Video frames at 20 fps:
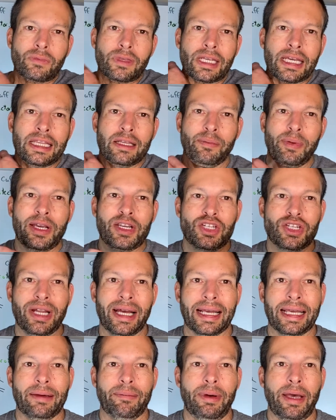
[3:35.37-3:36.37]
and the patient
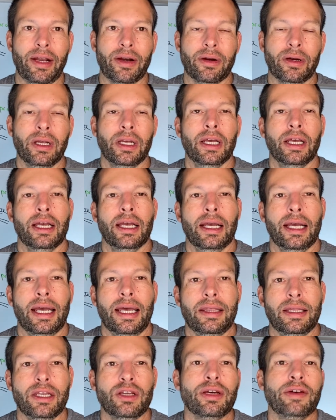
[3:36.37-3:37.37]
not get better,
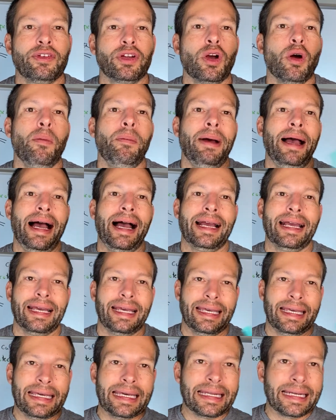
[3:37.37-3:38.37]
and then you have to go back
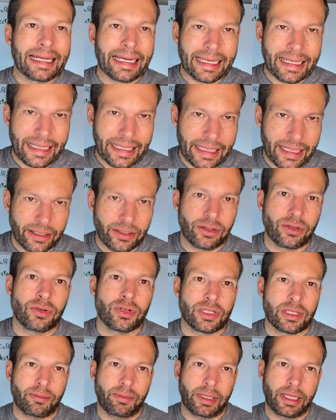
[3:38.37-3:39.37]
in again to do
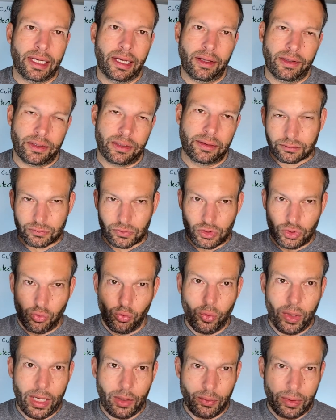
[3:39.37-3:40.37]
something else.
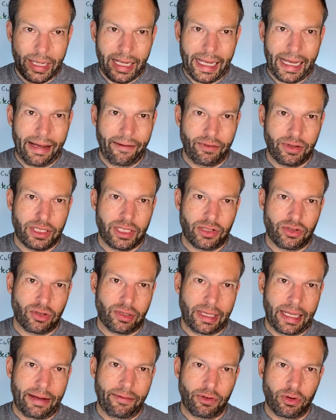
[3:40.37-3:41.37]
When we have a distal
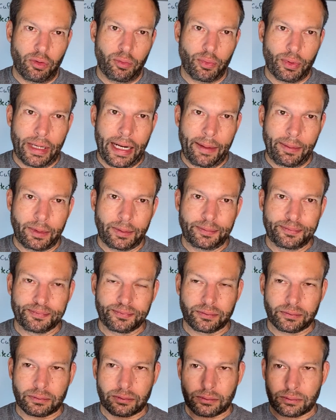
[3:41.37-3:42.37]
clavicle problem,
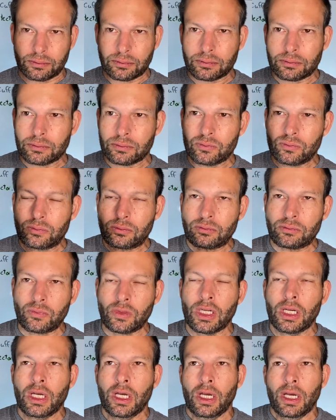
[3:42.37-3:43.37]

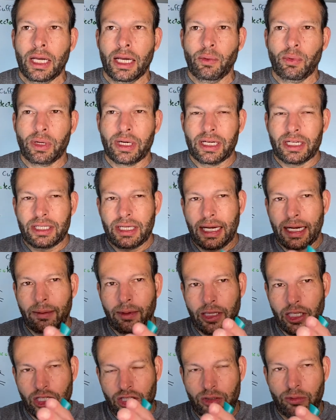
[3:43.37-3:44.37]
and we're going to talk
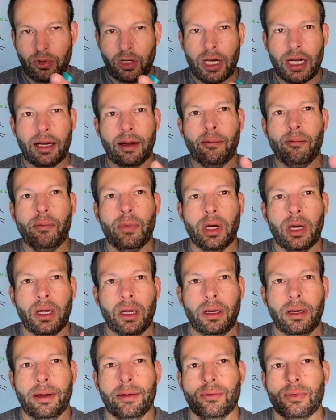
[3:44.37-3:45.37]
about this kind of
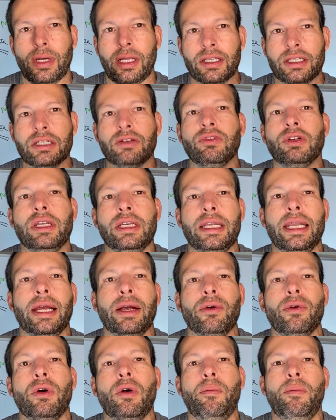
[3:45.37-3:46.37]
relatively
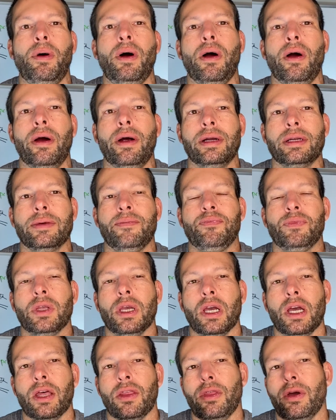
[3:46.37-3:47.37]
narrow part.
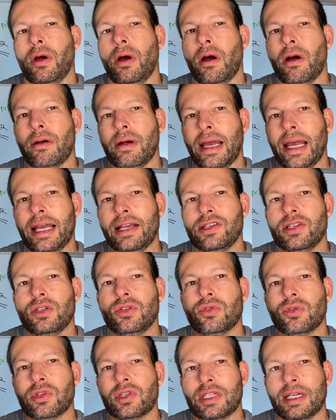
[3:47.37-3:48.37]
There are AC
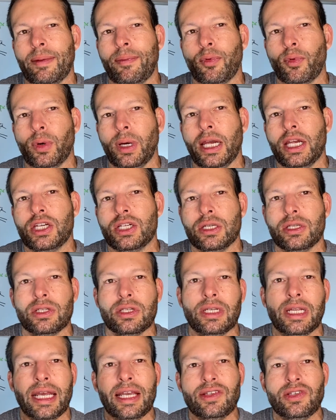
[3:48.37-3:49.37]
joint separations,
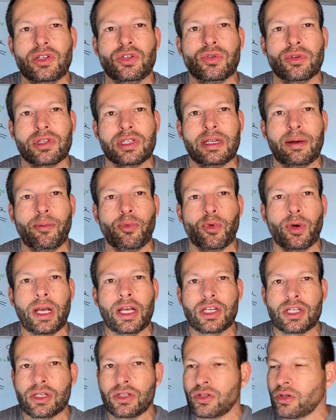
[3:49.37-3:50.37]
and AC joint
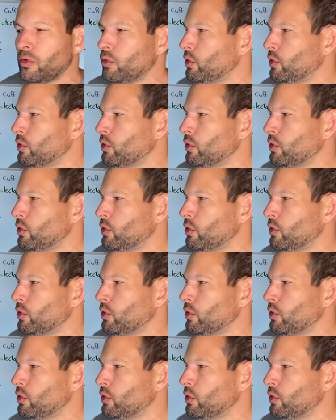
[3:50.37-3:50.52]
separations are